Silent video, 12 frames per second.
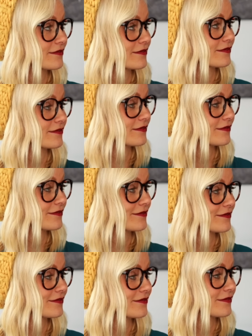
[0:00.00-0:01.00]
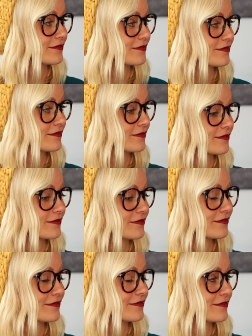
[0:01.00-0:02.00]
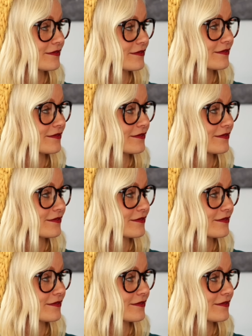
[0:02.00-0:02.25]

[no speech]